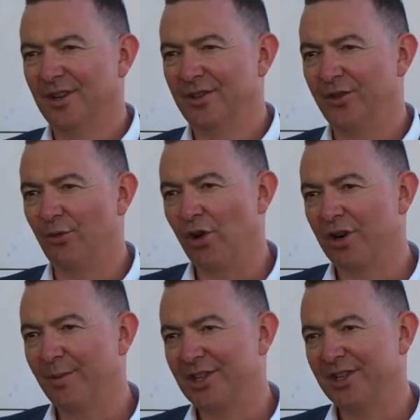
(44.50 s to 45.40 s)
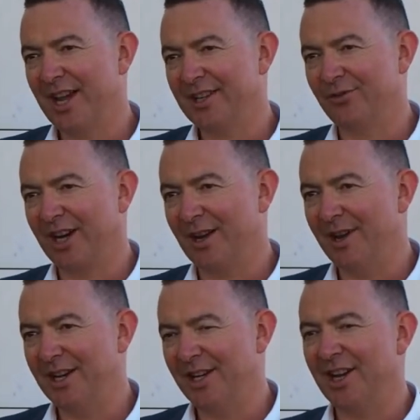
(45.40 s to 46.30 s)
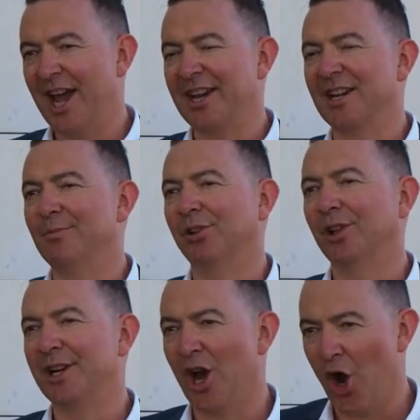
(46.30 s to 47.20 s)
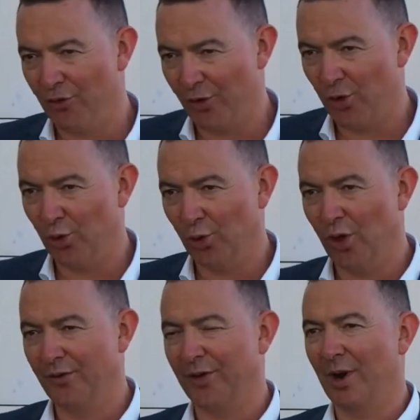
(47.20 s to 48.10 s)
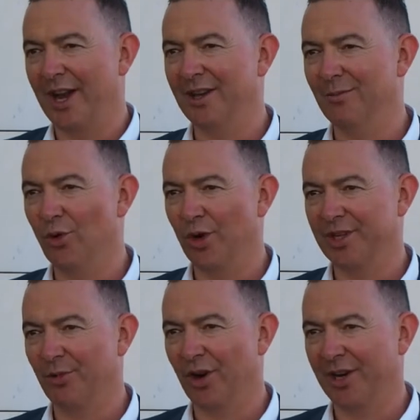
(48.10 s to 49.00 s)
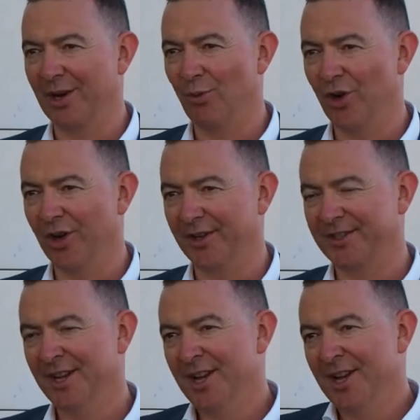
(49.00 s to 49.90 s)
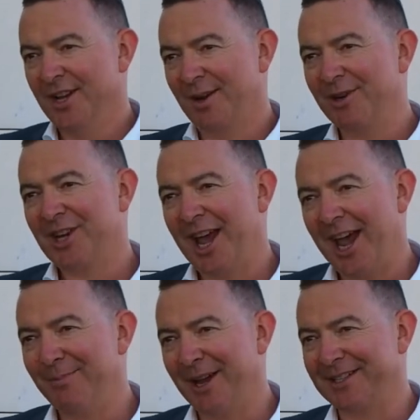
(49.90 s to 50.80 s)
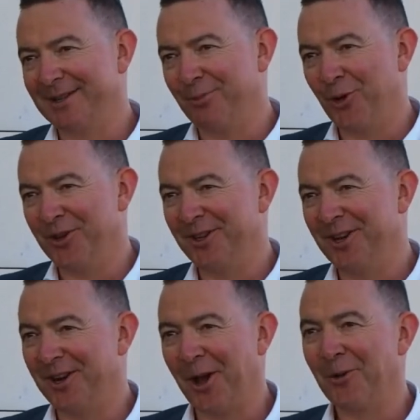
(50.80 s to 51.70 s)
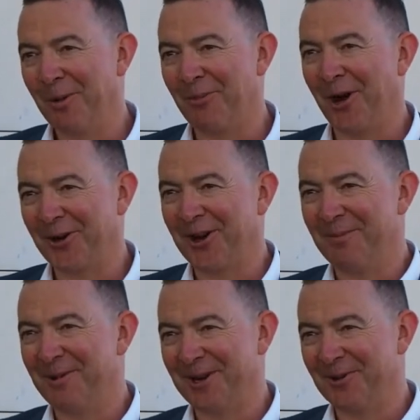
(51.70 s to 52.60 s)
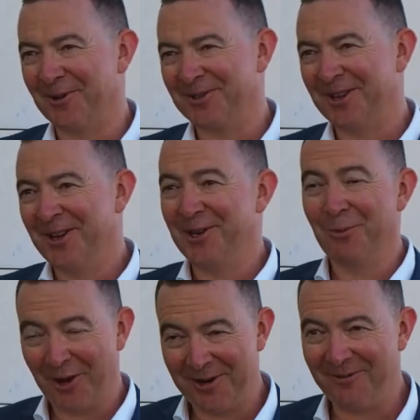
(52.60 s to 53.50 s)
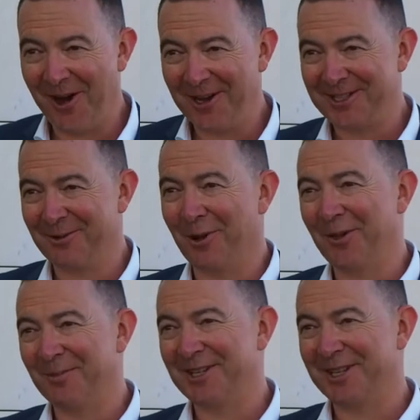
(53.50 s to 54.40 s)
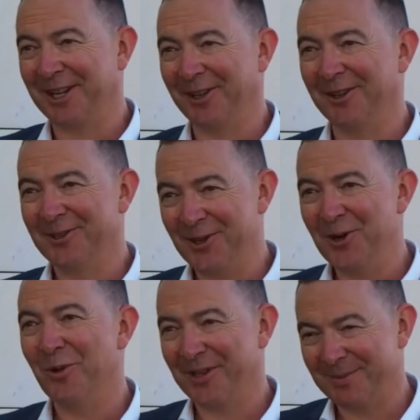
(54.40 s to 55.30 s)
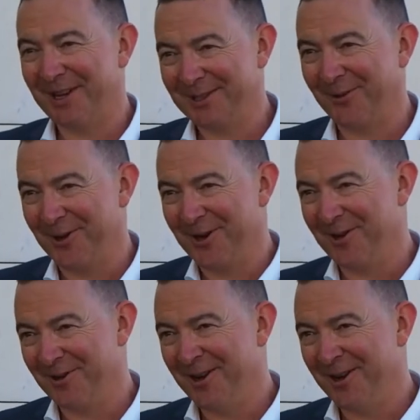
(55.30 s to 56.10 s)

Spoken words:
The Royal Commission has recommended a complete overhaul of the way that mortgage broking works. Commissioner Hayne makes the point that you go to a broker because you want advice, you want them to tell you what's best for you.